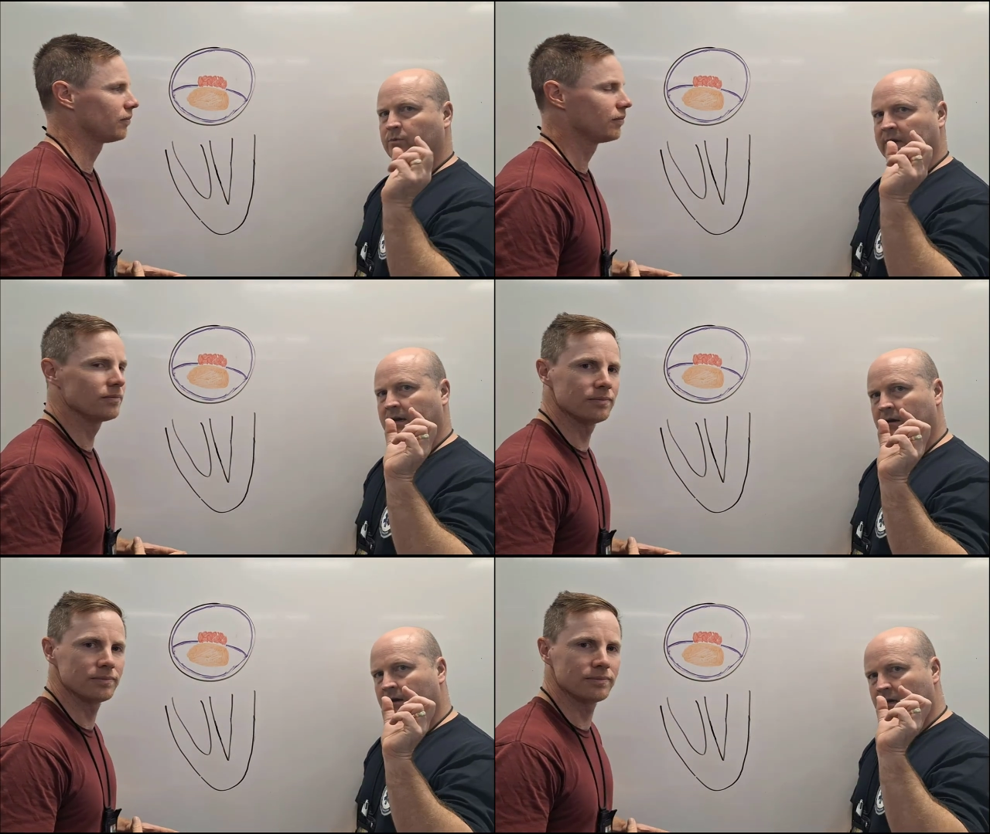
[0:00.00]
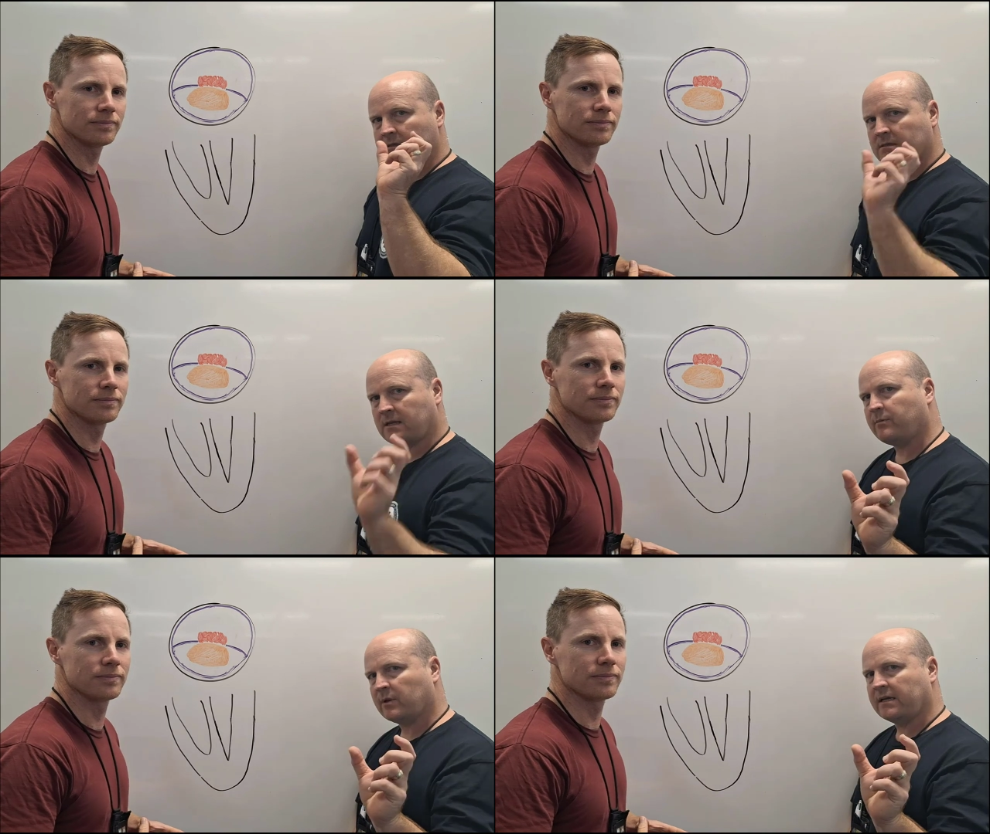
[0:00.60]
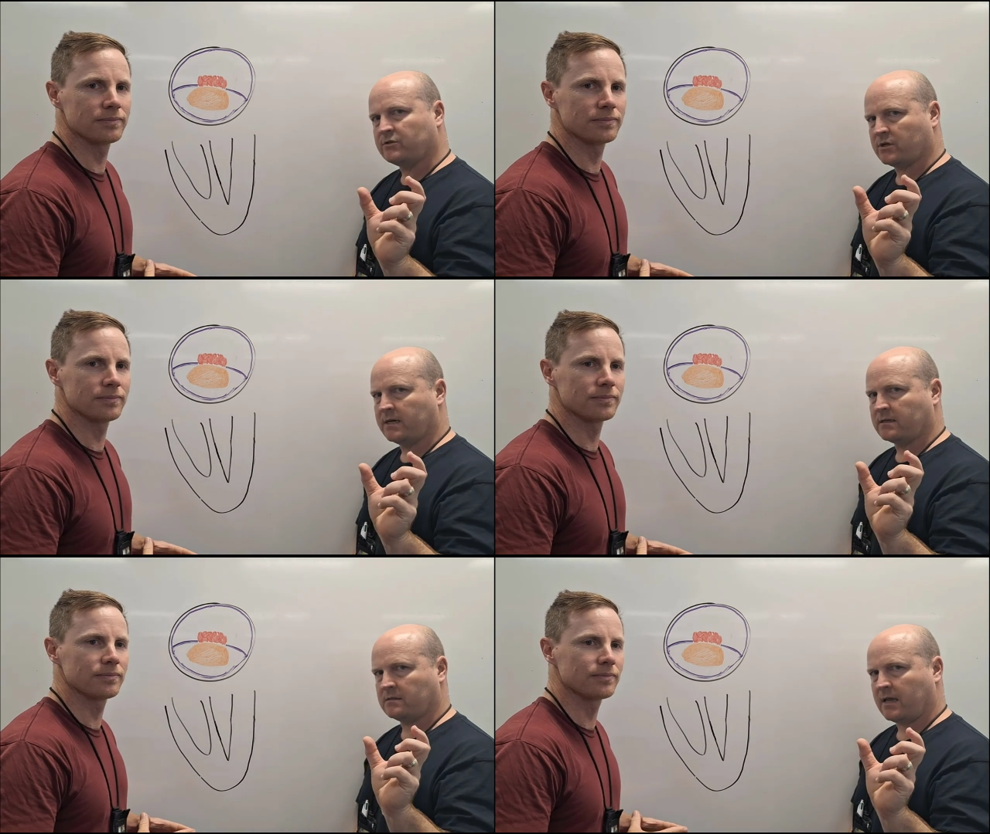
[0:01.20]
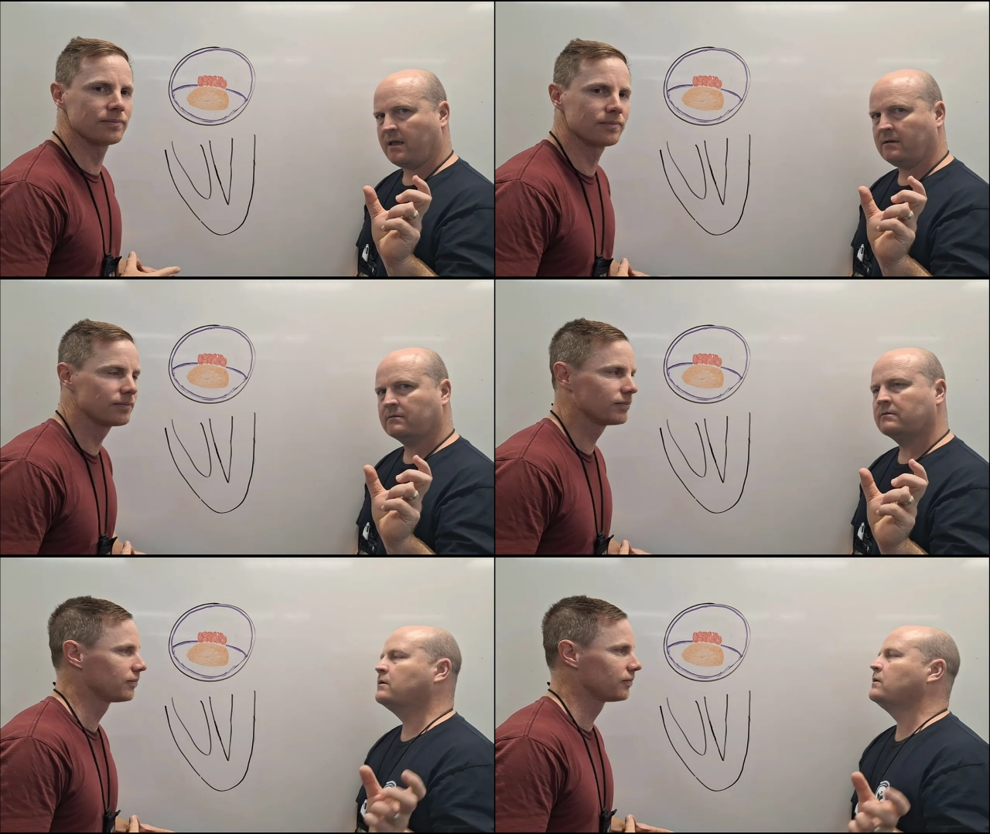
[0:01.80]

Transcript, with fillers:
Speaker 1: was where stable angina sat,